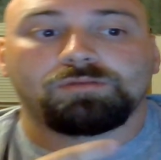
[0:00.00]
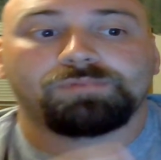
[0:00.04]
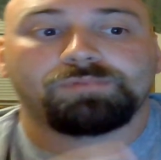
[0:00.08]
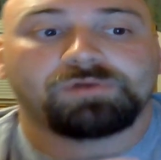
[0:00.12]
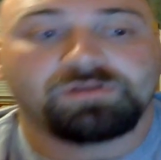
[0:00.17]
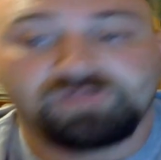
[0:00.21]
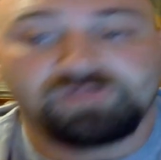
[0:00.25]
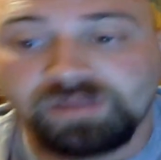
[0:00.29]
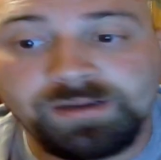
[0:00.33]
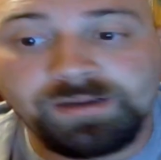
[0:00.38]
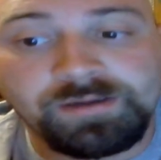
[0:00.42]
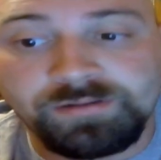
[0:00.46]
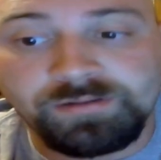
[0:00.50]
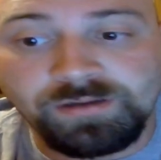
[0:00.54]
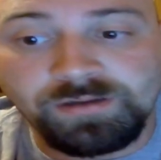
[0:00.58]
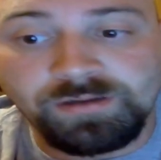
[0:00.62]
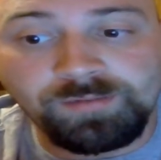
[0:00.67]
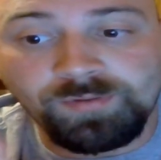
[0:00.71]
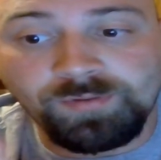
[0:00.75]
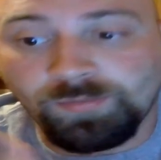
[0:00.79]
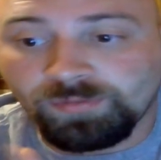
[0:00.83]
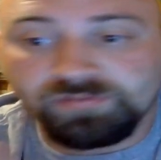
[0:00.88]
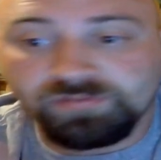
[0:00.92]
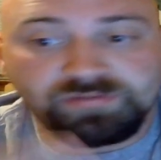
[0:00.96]
because
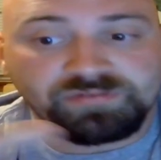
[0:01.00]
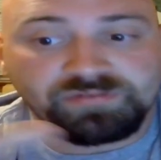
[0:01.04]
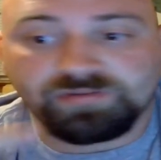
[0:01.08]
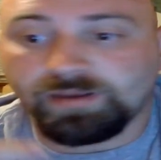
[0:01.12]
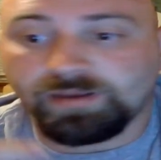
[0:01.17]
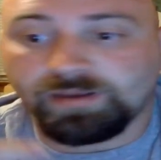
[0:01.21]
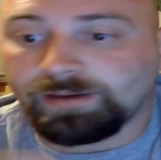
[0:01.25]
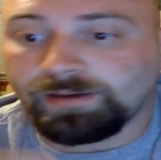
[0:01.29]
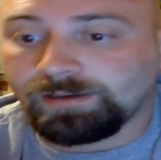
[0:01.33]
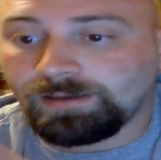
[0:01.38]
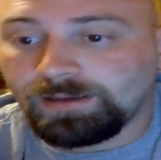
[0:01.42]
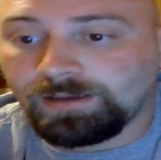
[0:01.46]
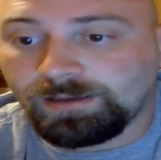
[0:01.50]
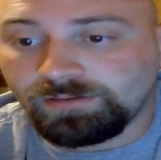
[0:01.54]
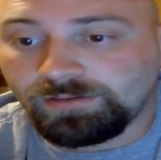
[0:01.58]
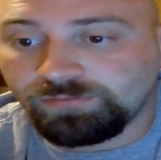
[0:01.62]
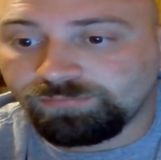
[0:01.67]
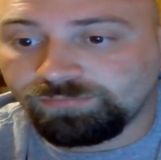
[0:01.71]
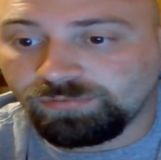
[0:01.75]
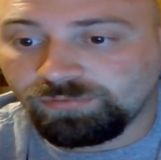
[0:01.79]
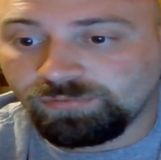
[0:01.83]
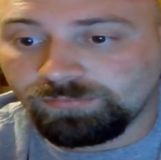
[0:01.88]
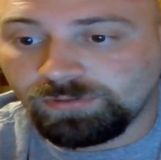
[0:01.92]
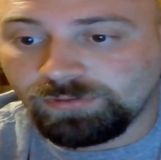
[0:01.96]
AEW is the second
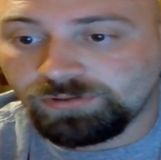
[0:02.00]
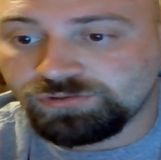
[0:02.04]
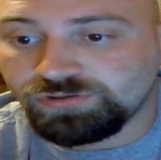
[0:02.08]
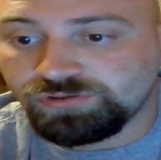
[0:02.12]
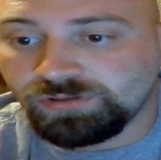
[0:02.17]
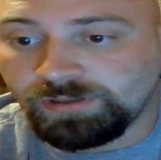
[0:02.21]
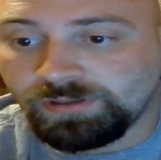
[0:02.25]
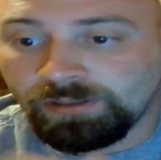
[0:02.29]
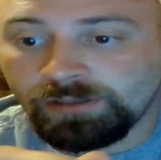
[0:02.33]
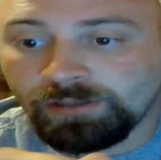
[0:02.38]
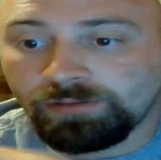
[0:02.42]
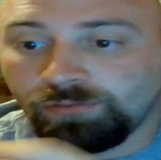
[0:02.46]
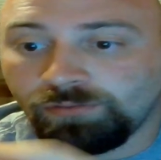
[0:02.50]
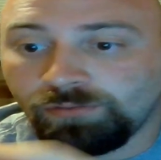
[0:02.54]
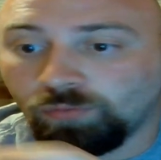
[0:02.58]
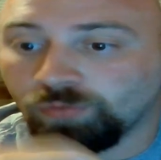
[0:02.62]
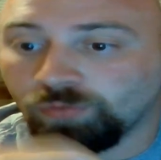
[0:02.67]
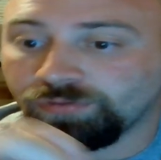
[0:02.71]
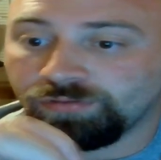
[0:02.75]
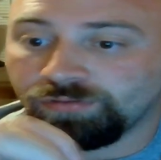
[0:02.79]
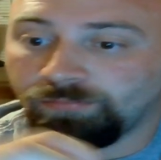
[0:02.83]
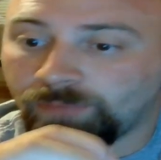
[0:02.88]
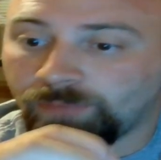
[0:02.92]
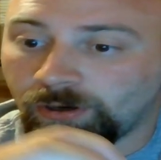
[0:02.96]
hottest promotion in
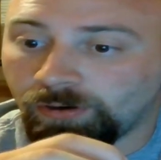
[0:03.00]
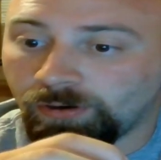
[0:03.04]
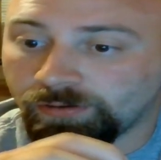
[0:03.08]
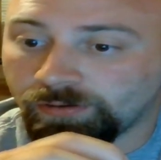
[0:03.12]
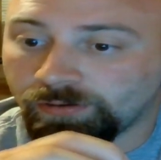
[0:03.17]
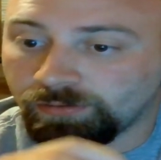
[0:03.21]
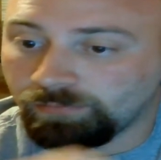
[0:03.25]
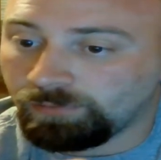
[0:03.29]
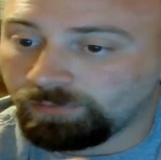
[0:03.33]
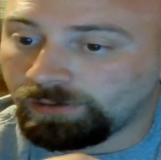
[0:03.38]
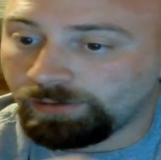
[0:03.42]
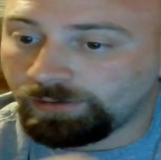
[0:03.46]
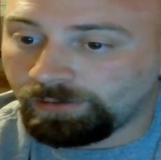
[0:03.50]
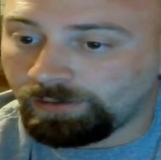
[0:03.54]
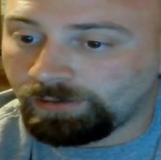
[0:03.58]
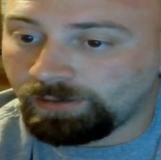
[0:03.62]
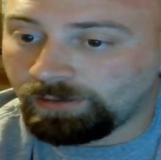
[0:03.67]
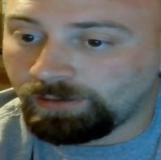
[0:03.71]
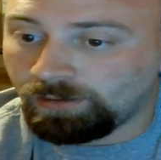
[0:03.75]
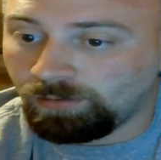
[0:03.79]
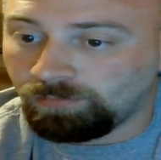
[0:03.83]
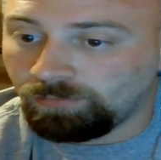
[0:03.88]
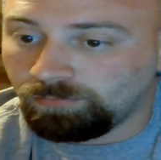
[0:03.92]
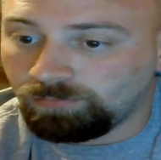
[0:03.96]
North America right
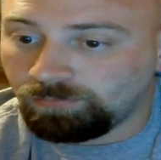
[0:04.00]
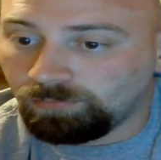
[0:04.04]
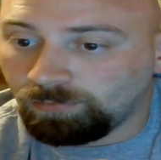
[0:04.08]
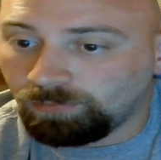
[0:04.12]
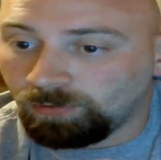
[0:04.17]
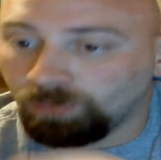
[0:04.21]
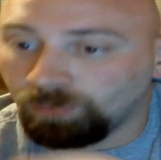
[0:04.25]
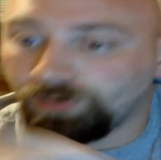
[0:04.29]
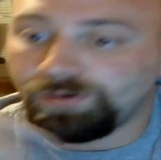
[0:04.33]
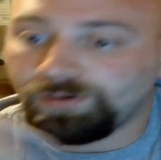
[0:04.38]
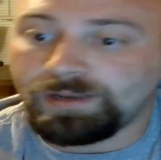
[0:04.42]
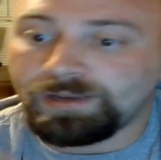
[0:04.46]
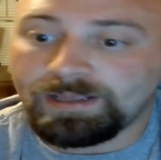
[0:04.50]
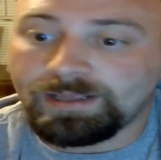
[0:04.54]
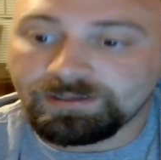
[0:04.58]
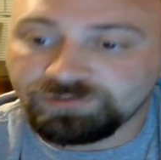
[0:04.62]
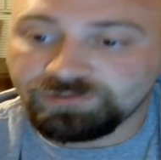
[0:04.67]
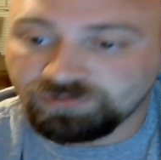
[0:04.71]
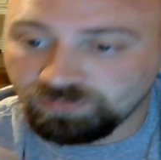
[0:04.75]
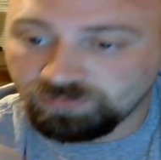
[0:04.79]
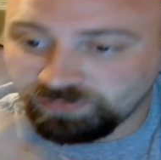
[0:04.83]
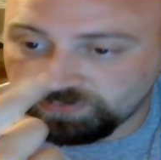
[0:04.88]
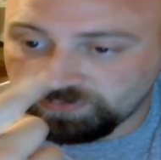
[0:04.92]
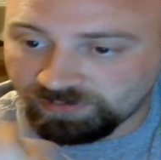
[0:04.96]
now on a
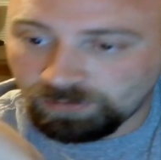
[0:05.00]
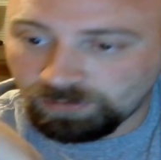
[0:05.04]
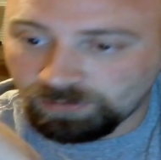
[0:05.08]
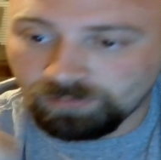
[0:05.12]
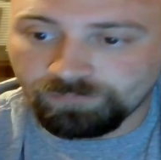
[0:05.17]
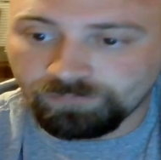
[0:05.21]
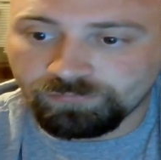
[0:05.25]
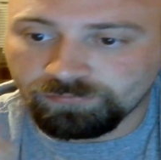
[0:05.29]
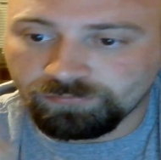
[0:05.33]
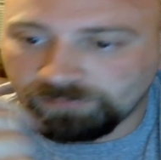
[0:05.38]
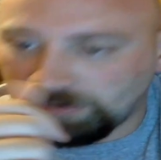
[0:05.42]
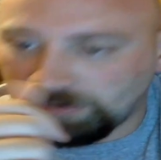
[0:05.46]
national scale for